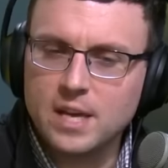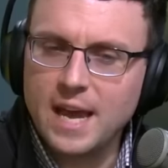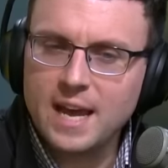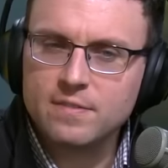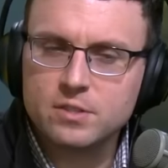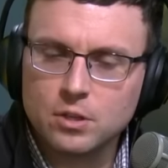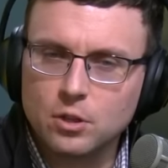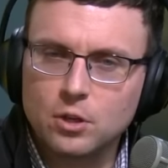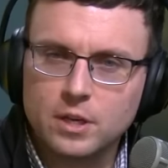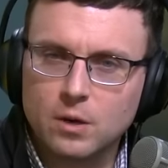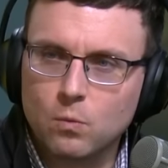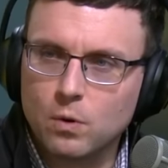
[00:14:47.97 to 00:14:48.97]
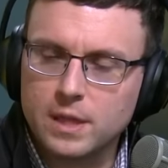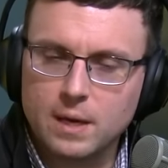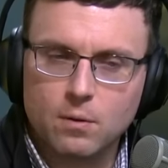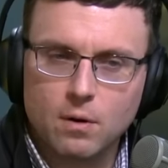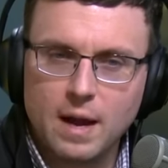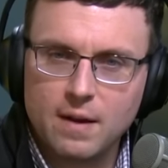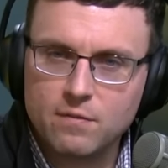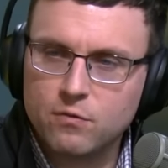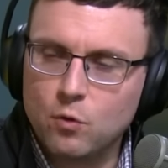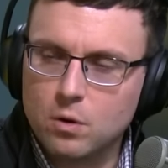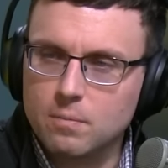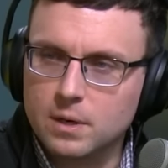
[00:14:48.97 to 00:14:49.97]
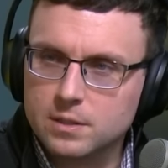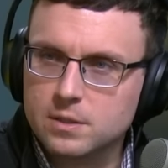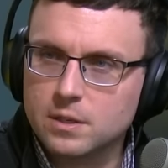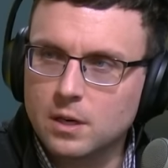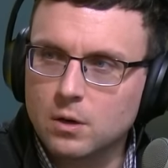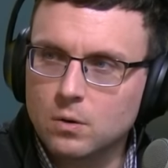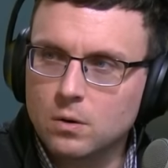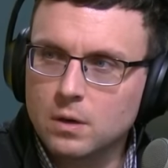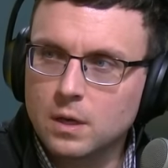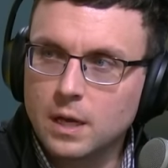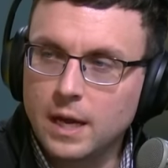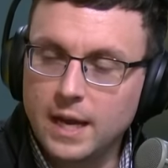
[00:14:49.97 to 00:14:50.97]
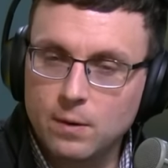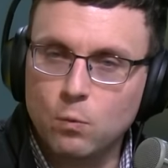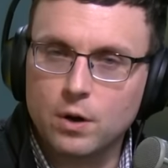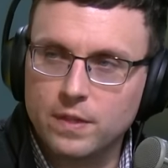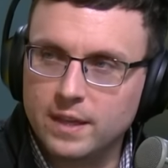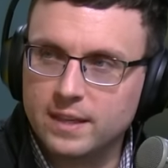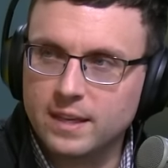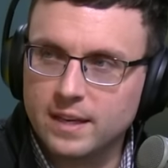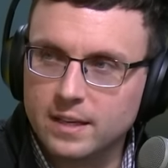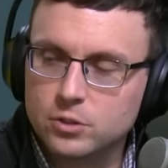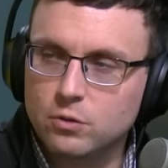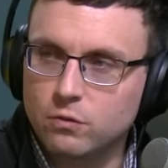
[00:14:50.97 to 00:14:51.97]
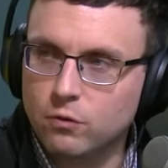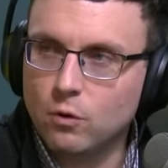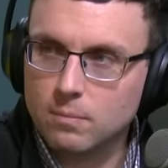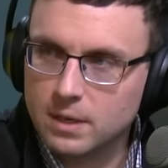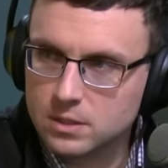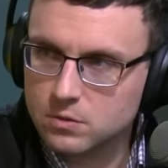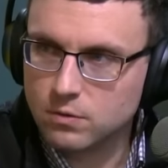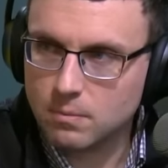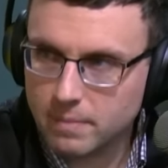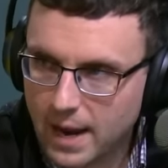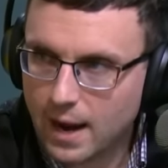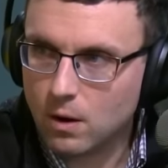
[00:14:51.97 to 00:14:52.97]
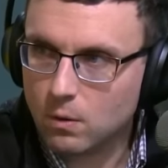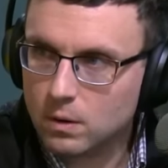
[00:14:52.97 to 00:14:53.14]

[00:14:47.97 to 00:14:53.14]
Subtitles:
you have to look at where they were at 4 months ago and where they can get to 4 months from now.